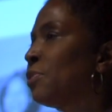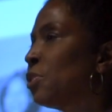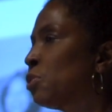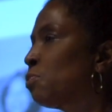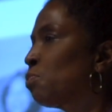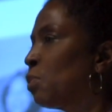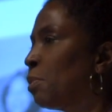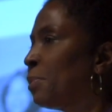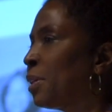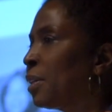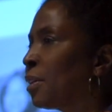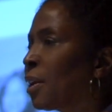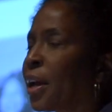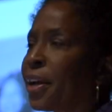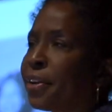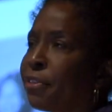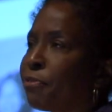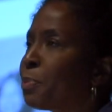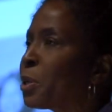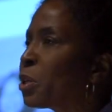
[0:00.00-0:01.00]
of this woman
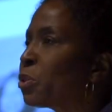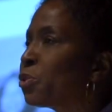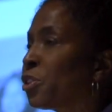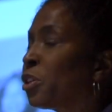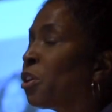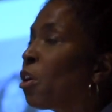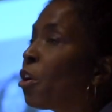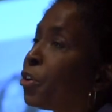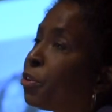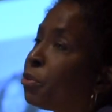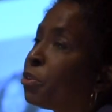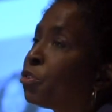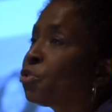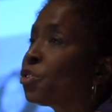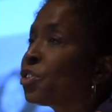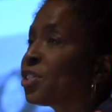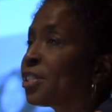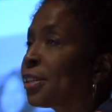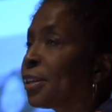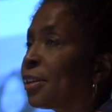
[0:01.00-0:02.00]
kind of posing. Are you
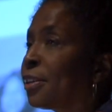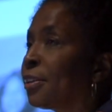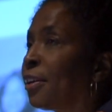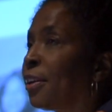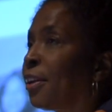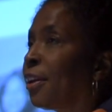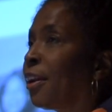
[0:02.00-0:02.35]
interested?